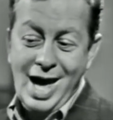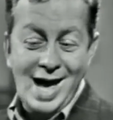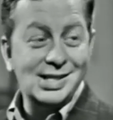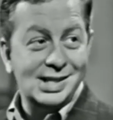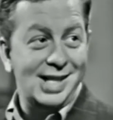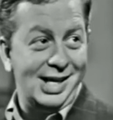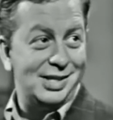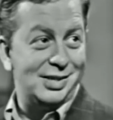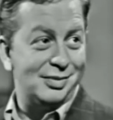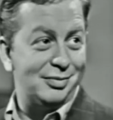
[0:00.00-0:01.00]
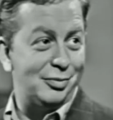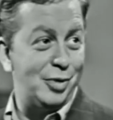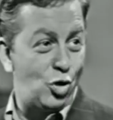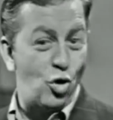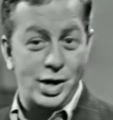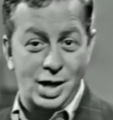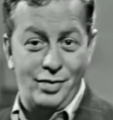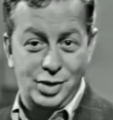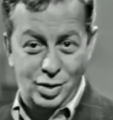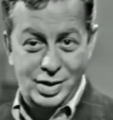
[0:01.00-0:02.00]
acetate recording
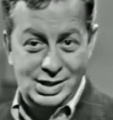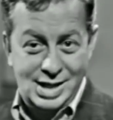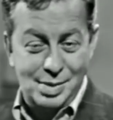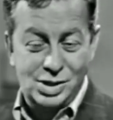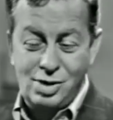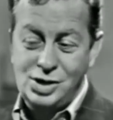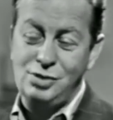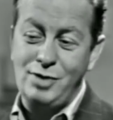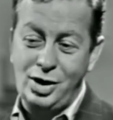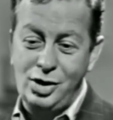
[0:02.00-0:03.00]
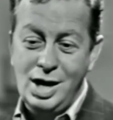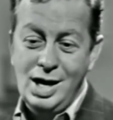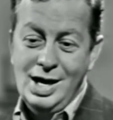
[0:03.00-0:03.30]
of it, you know, his demonstration record,